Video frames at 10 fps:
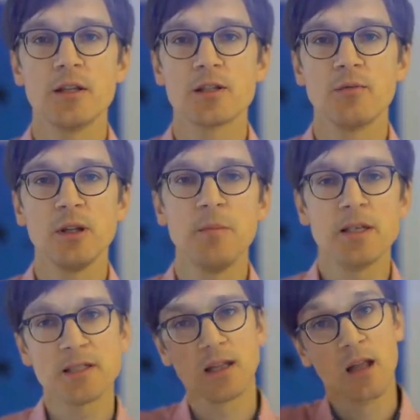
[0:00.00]
So it
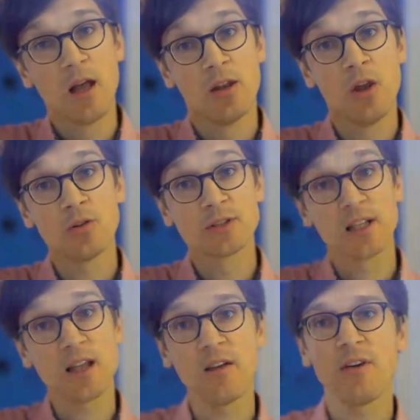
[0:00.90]
means that nodes
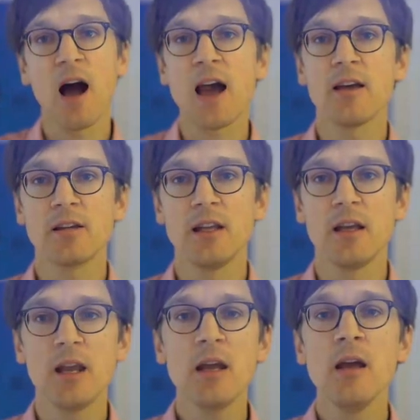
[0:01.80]
that have higher
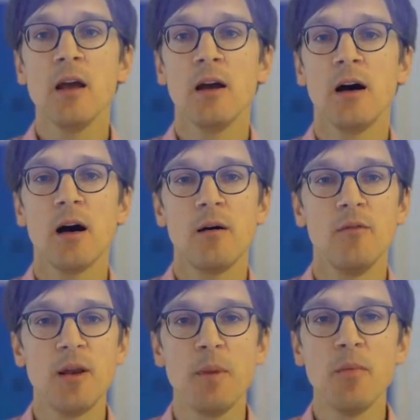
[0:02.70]
degree uh,
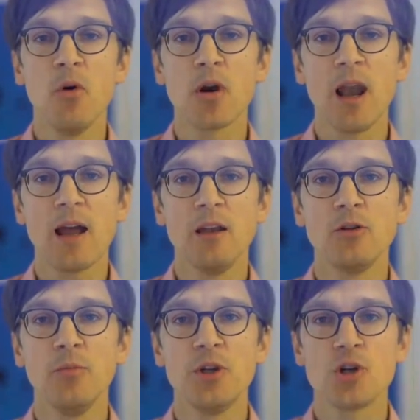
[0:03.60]
will be more likely
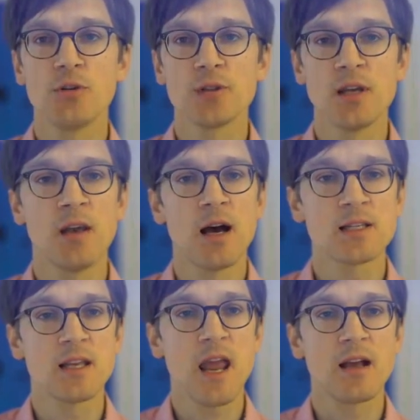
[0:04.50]
to be chosen
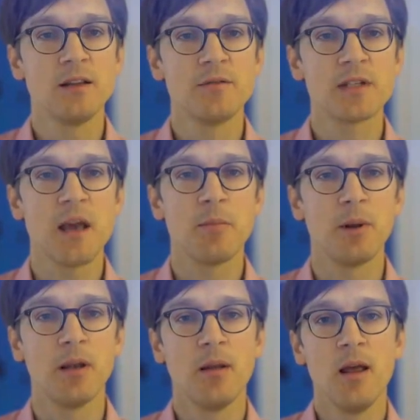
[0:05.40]
as a negative sample.